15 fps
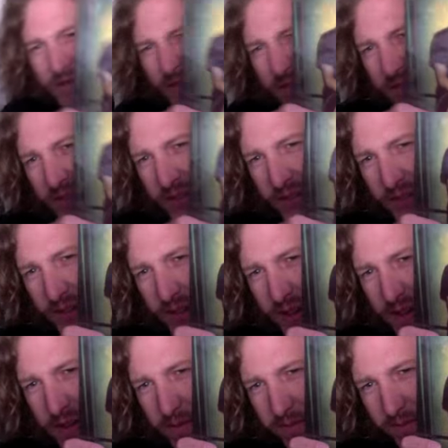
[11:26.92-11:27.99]
Cedric
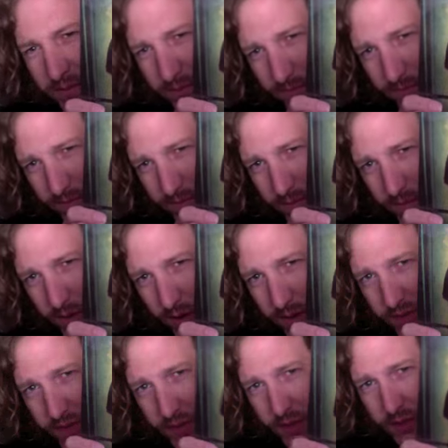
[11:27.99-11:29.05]

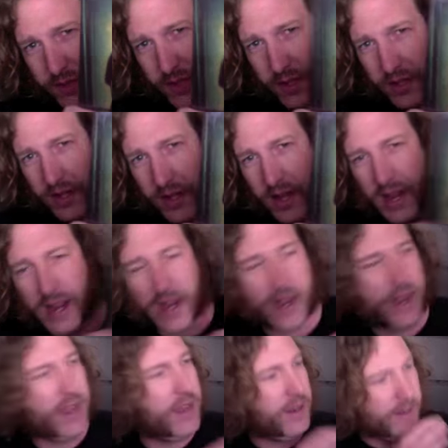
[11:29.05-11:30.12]
from
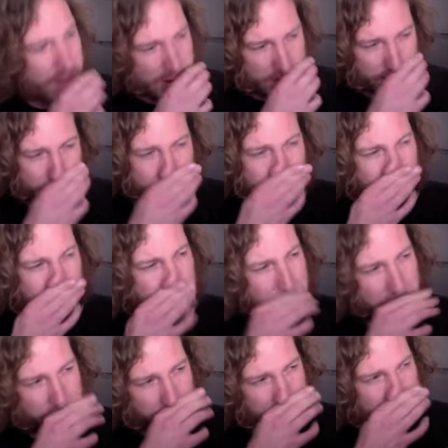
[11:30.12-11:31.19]
Mars Volta
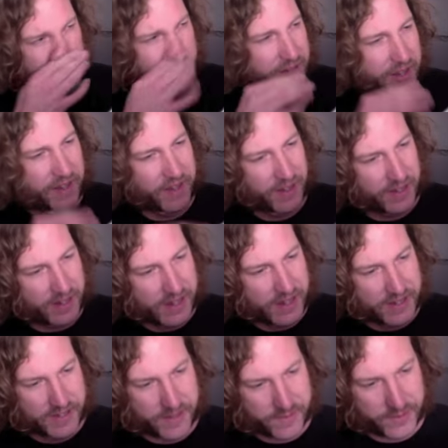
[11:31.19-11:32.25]
and
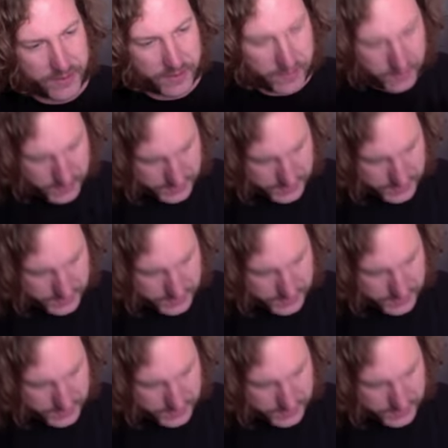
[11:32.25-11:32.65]
Chris. I